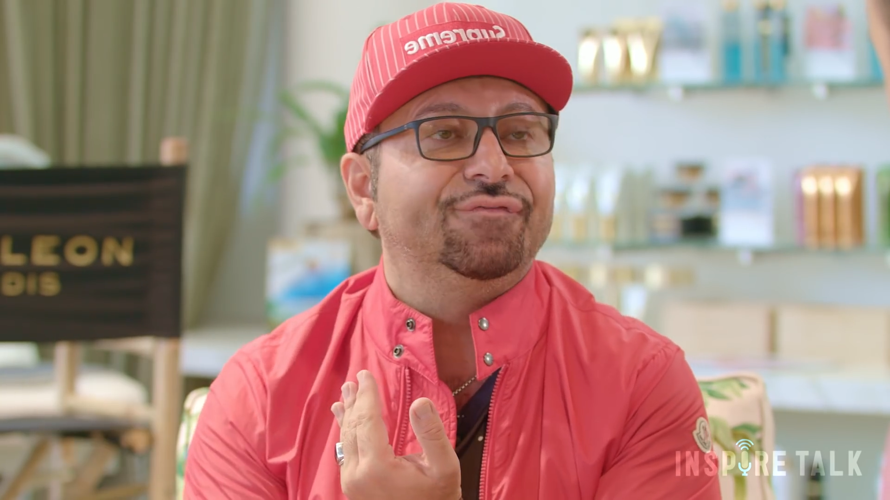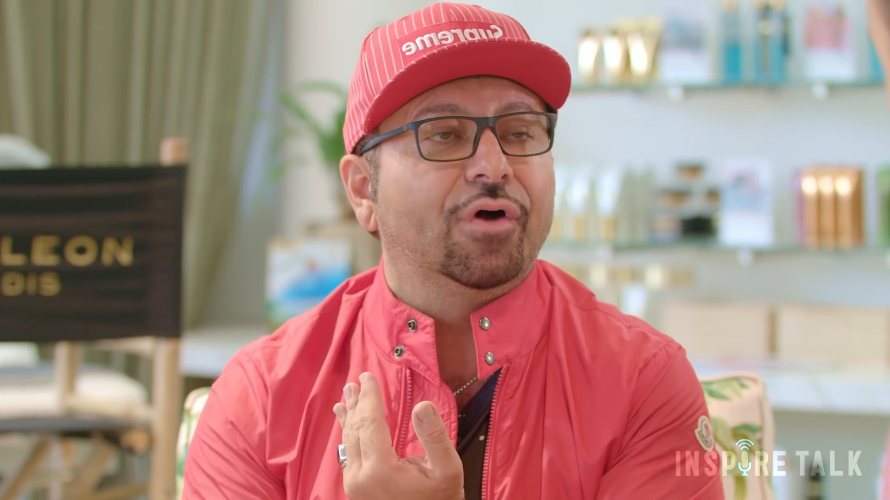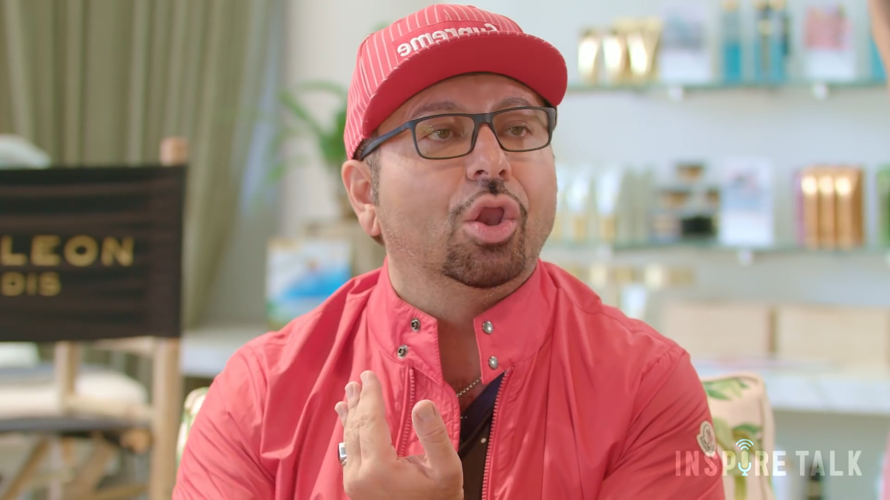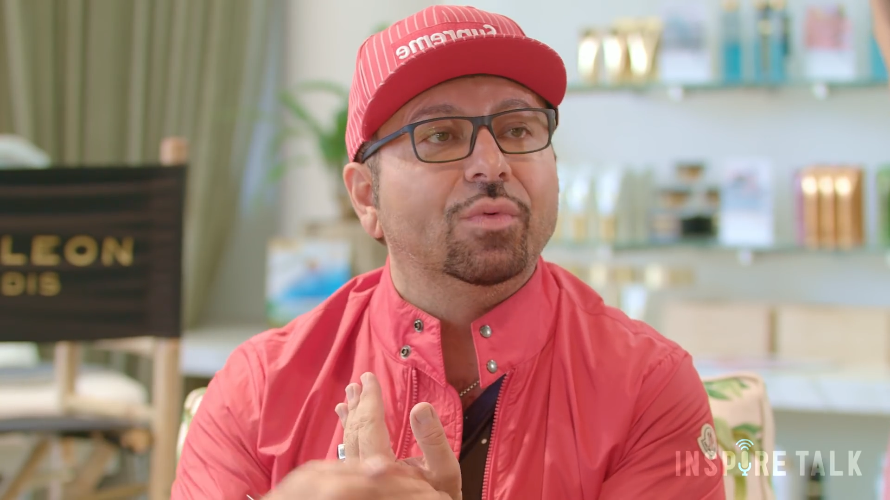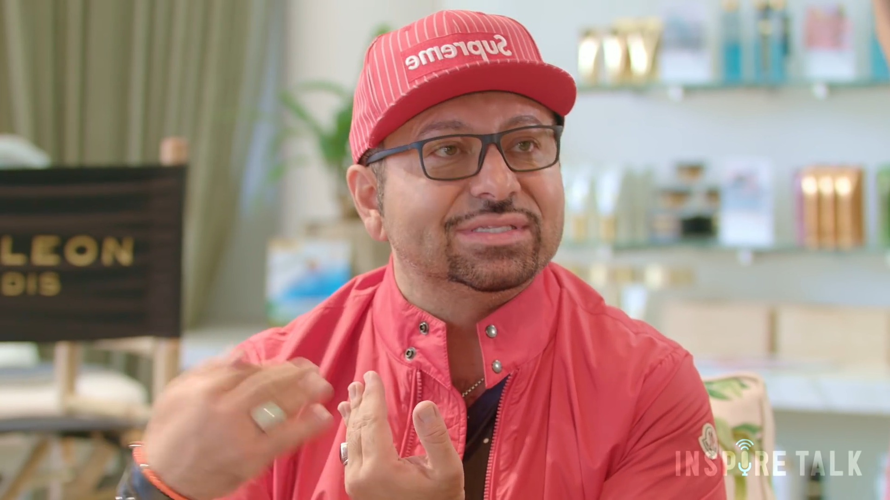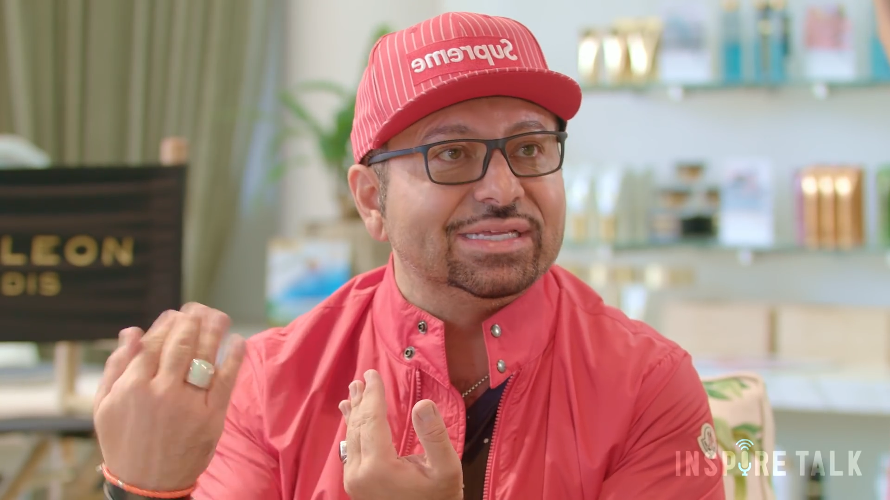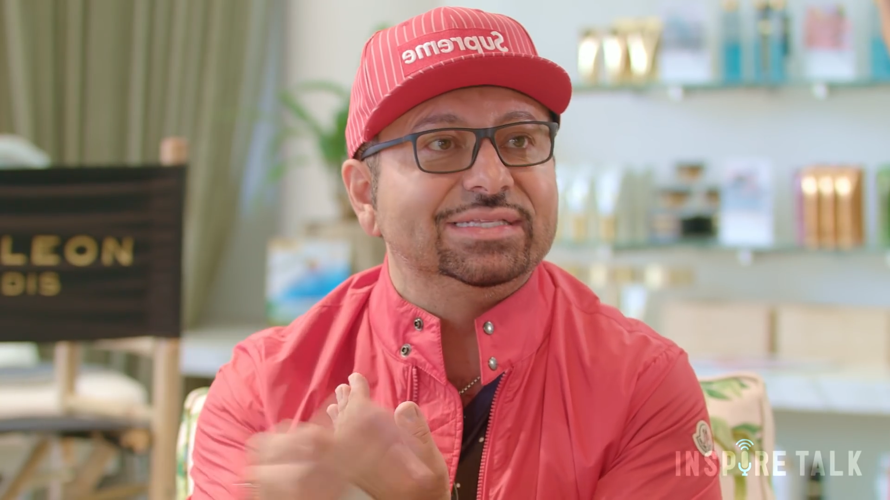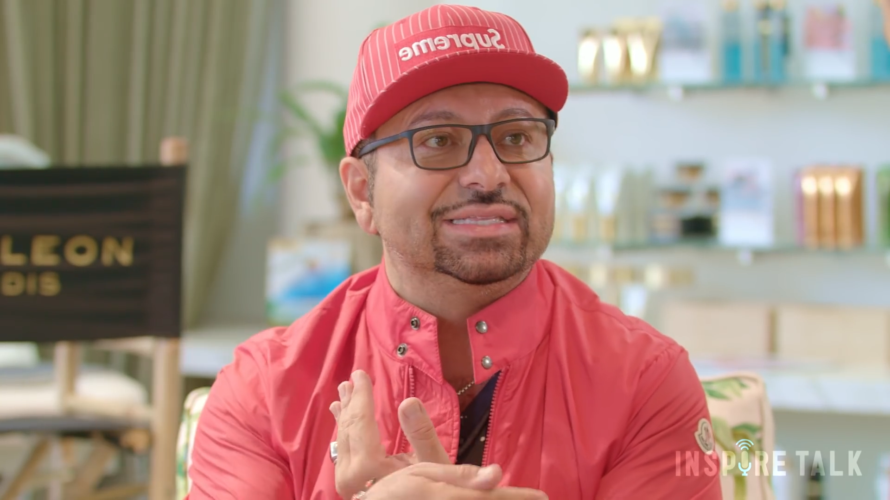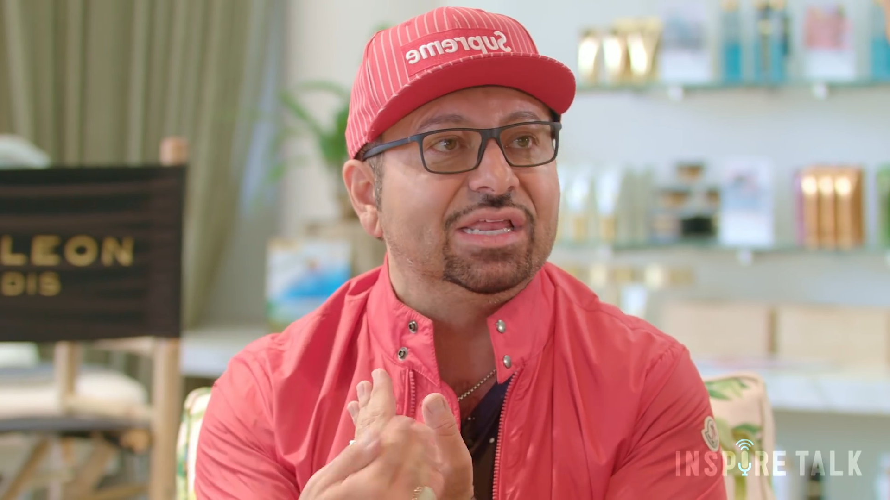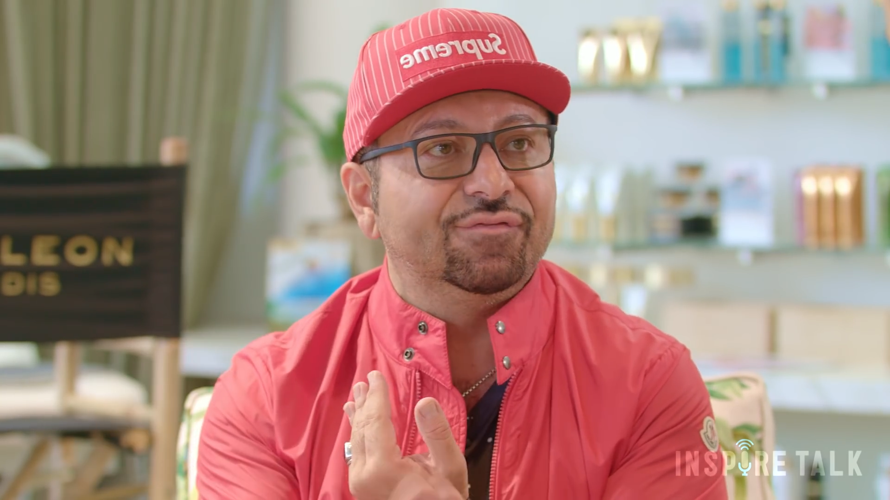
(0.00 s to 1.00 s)
followers,
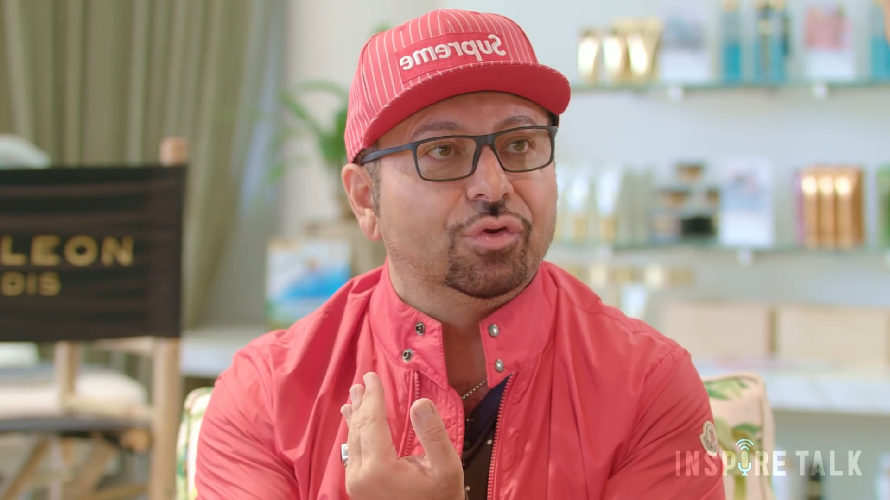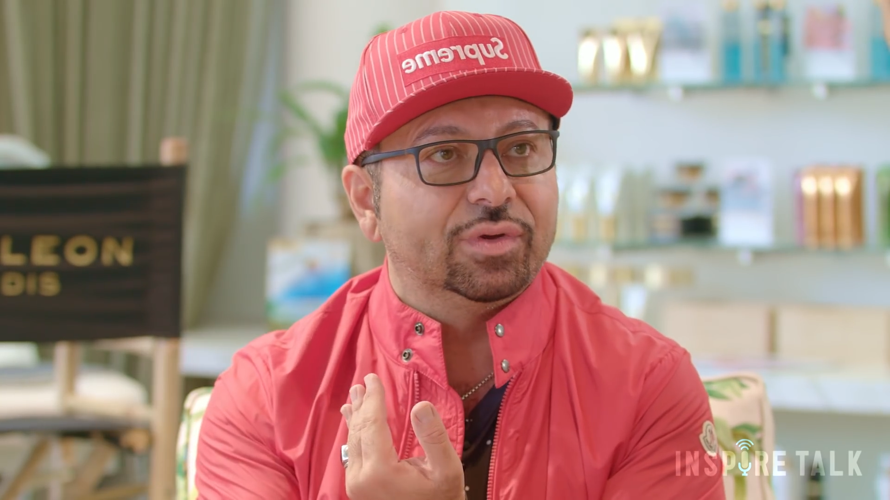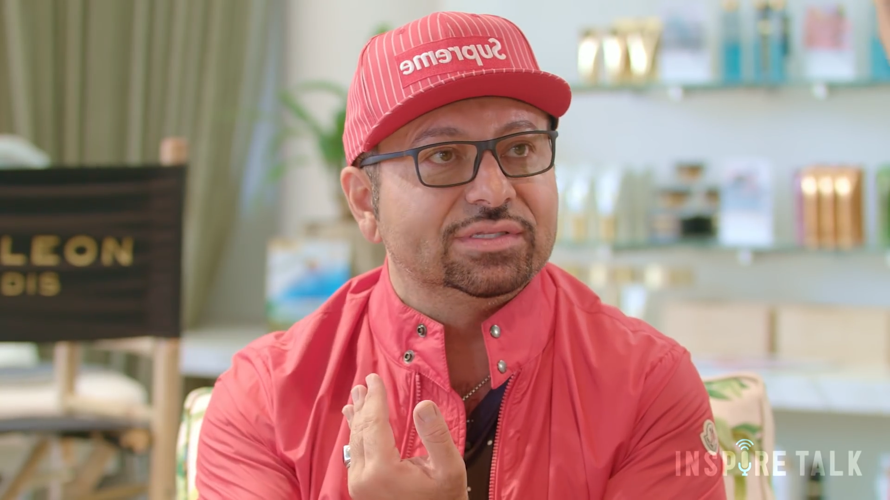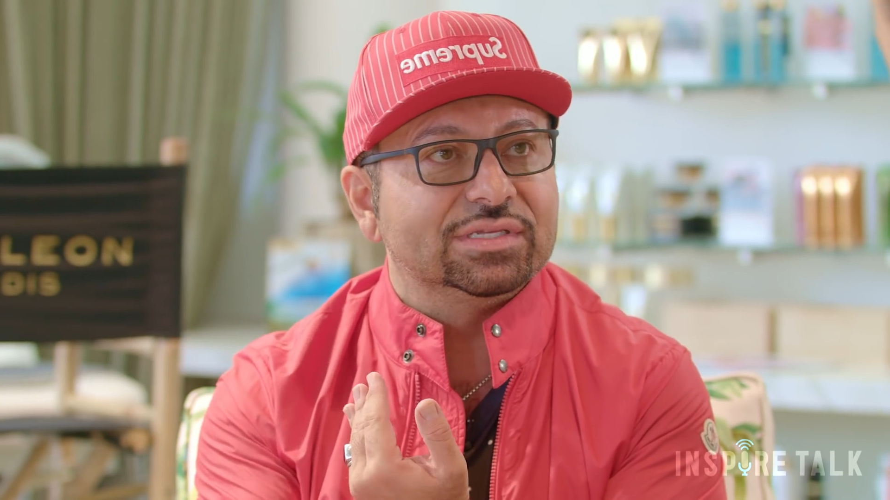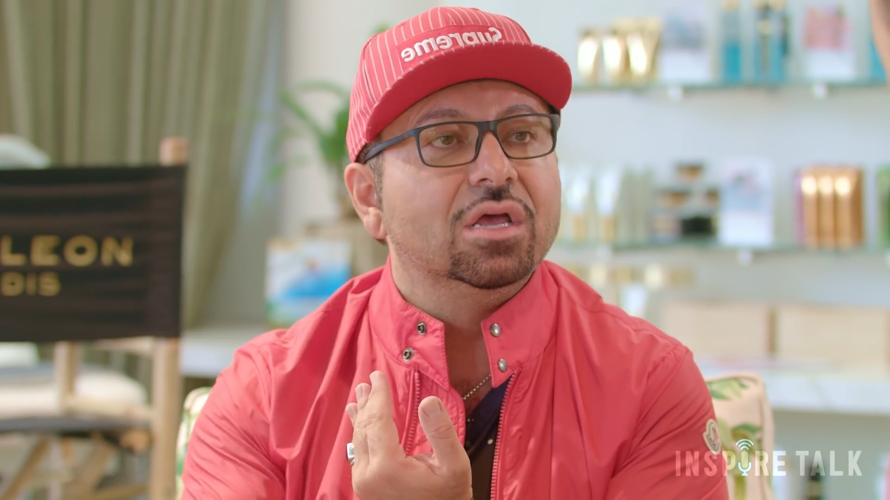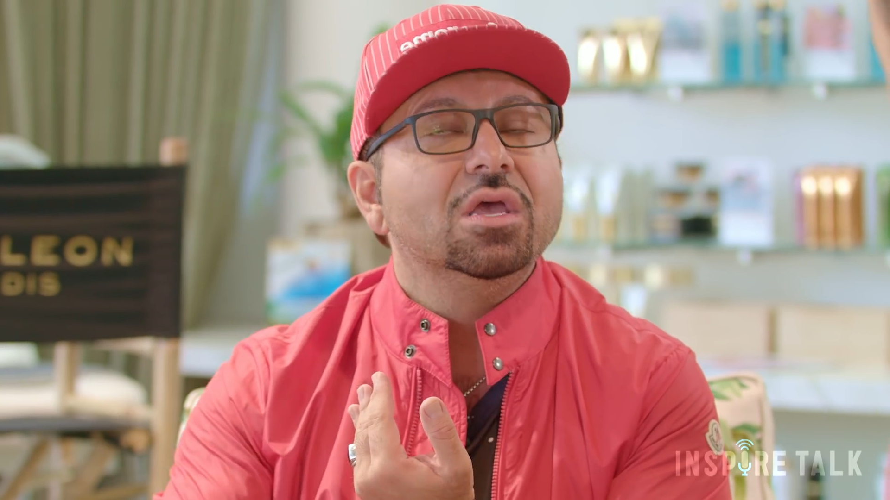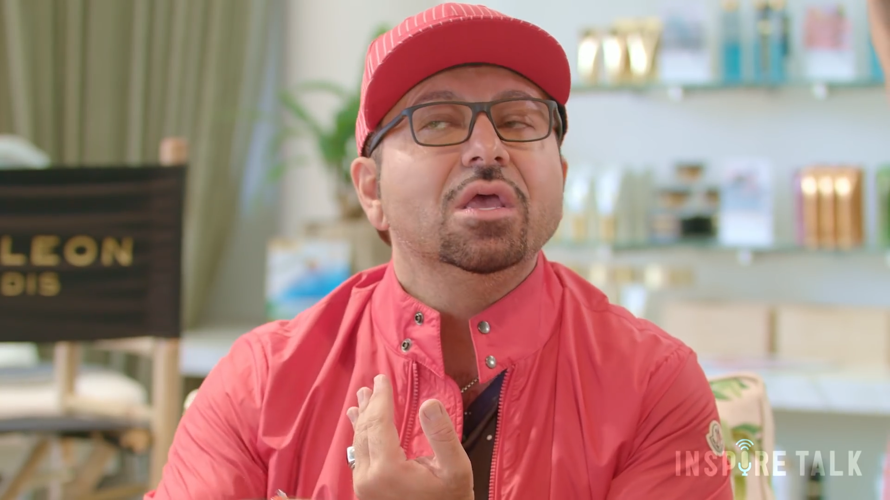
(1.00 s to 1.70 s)
is the influencer.